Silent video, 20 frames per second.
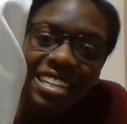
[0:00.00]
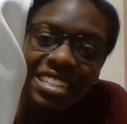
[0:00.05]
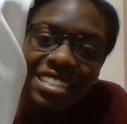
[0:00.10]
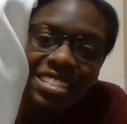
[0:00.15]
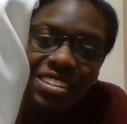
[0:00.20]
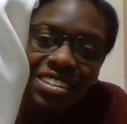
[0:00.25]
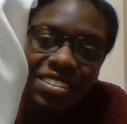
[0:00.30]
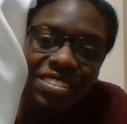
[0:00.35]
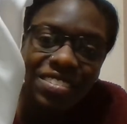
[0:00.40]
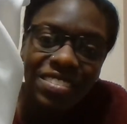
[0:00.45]

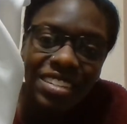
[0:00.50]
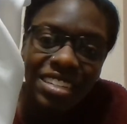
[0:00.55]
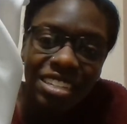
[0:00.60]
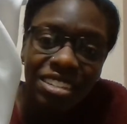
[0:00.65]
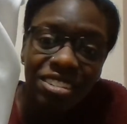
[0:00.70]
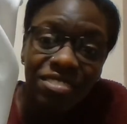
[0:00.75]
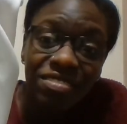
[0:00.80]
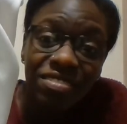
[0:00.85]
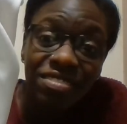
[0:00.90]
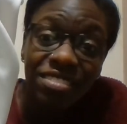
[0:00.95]
So
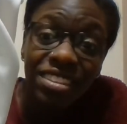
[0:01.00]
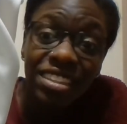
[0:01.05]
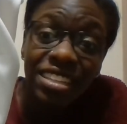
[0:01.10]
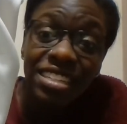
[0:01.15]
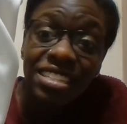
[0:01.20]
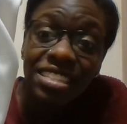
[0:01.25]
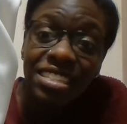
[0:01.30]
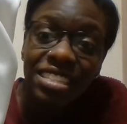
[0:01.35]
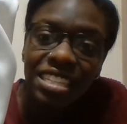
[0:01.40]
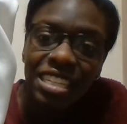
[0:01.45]

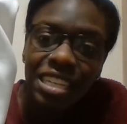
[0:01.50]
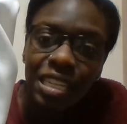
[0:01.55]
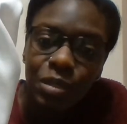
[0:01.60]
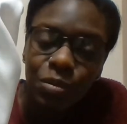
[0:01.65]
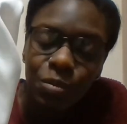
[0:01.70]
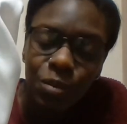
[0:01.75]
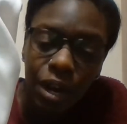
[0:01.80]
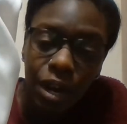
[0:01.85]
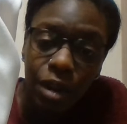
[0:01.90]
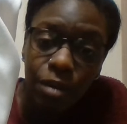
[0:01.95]
this is
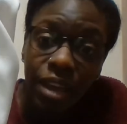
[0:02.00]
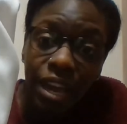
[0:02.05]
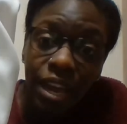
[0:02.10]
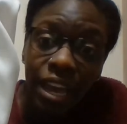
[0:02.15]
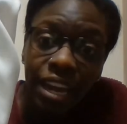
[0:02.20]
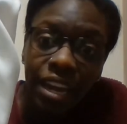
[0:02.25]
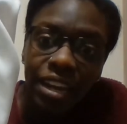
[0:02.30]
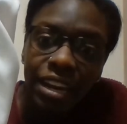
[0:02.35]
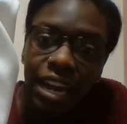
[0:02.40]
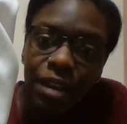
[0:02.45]
where I'm
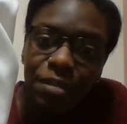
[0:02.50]
at.